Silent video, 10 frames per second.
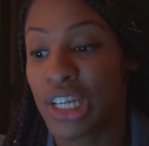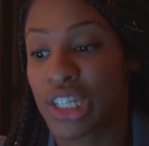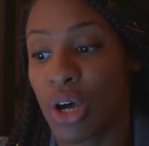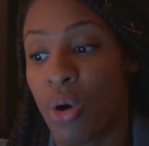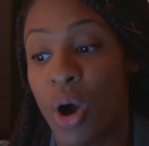
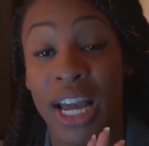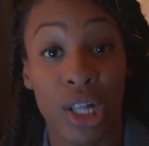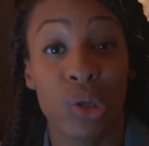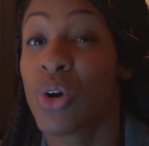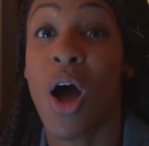So
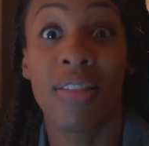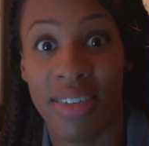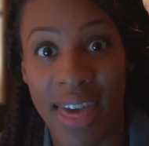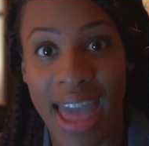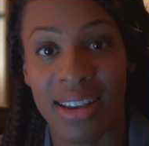include all
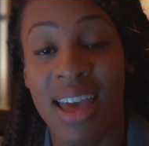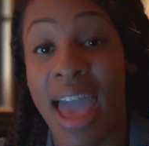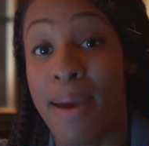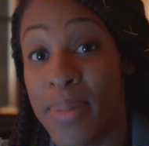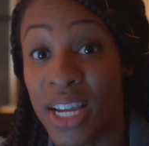of that,
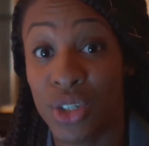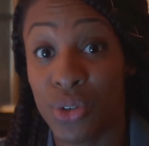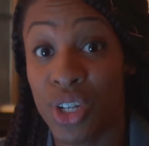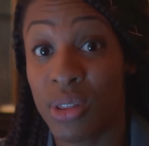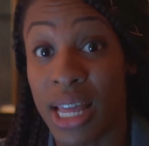and make
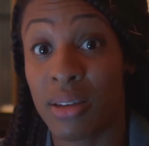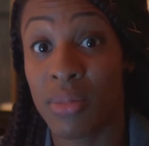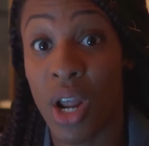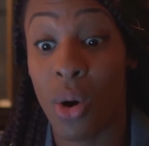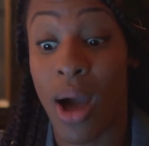sure you let
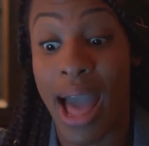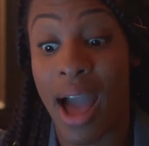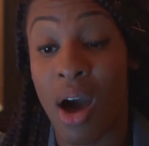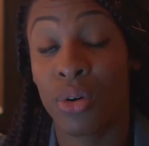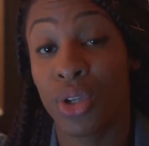them know
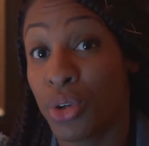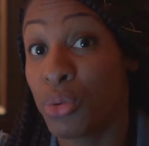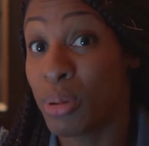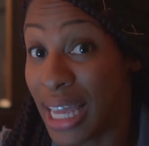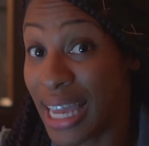how
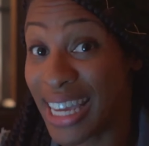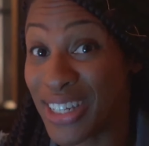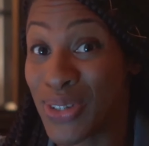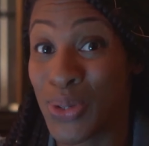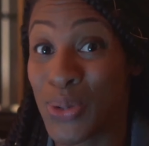you
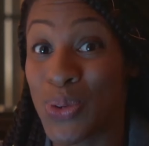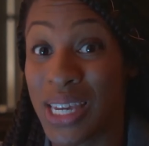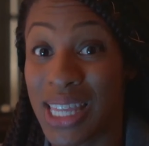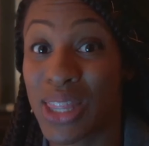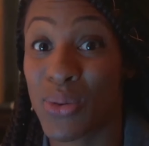plan to
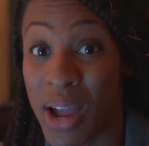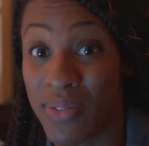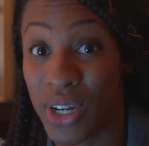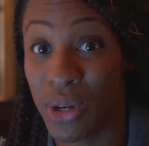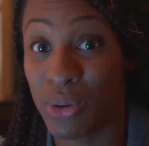get the
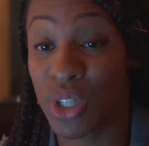revenue.